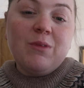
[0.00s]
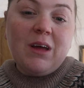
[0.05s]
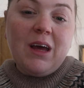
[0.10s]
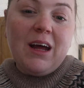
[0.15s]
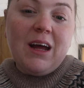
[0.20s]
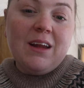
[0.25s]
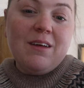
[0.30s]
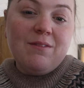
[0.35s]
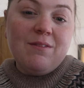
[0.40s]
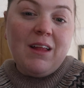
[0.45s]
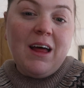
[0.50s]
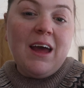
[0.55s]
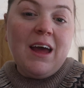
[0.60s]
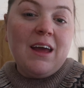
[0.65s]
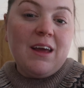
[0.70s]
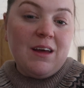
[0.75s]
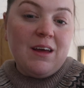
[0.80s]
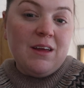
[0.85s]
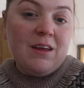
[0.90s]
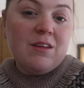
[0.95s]
kind of
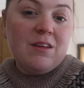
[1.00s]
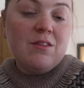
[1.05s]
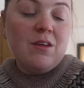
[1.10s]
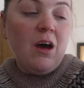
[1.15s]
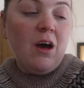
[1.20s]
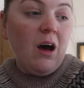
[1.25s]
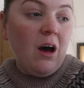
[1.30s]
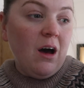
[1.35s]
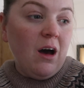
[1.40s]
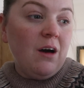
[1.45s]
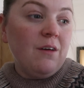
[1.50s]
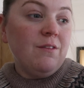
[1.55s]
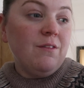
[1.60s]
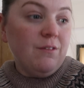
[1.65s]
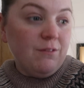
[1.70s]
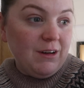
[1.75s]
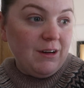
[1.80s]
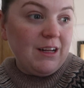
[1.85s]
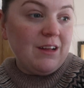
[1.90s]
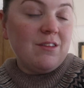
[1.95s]
like half
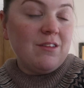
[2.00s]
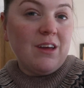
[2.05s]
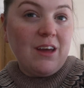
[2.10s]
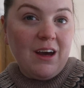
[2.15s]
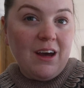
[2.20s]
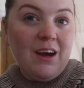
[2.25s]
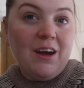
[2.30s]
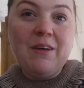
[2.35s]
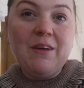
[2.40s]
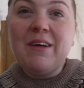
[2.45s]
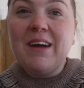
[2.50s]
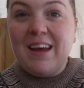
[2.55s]
ready to go.